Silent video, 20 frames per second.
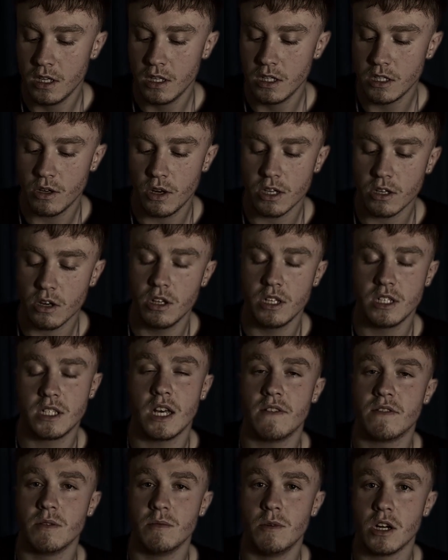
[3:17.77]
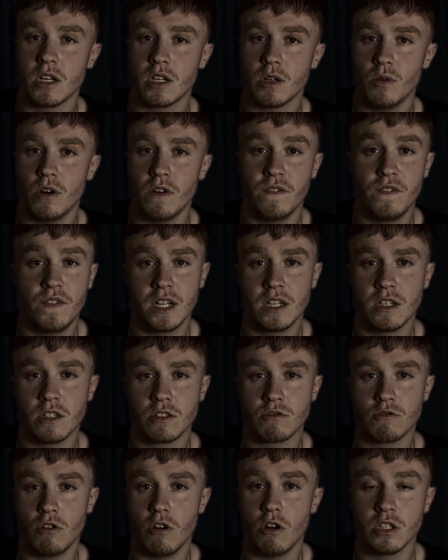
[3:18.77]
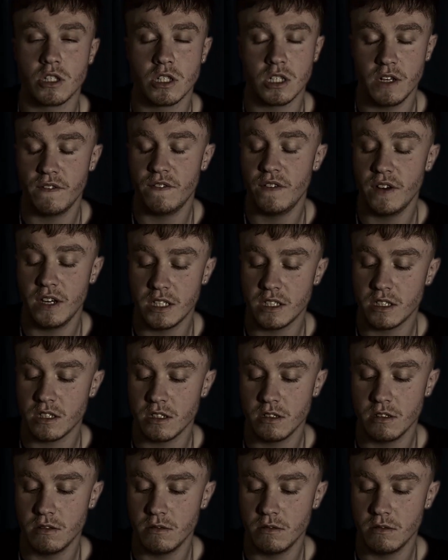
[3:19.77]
So I got this aftermarket one, fingers crossed it fits